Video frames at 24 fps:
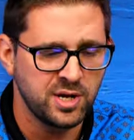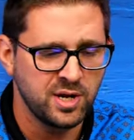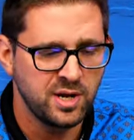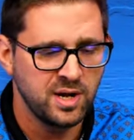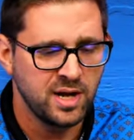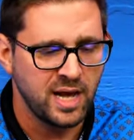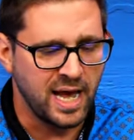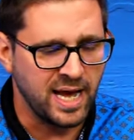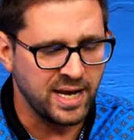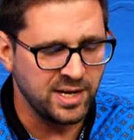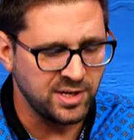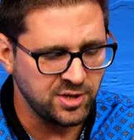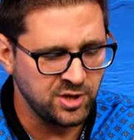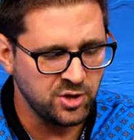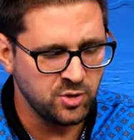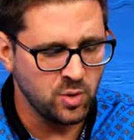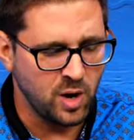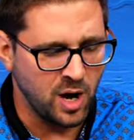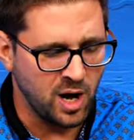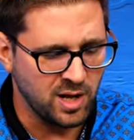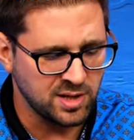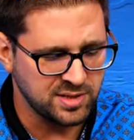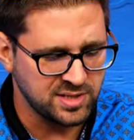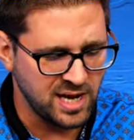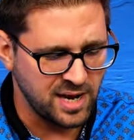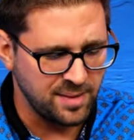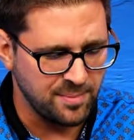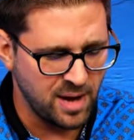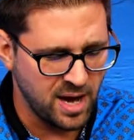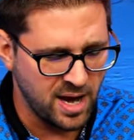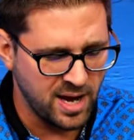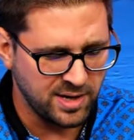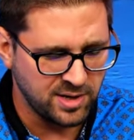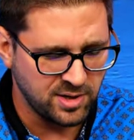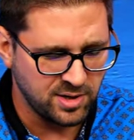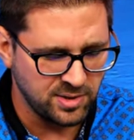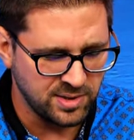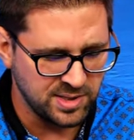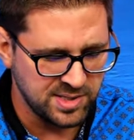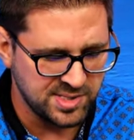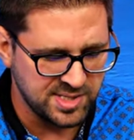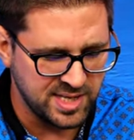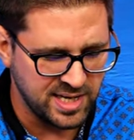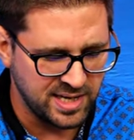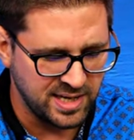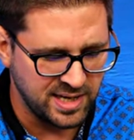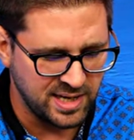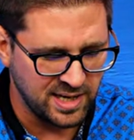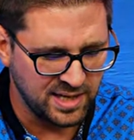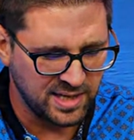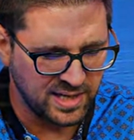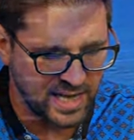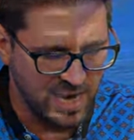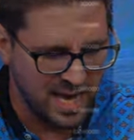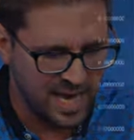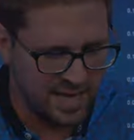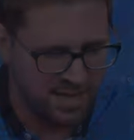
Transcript: a new all-time high, currently sitting again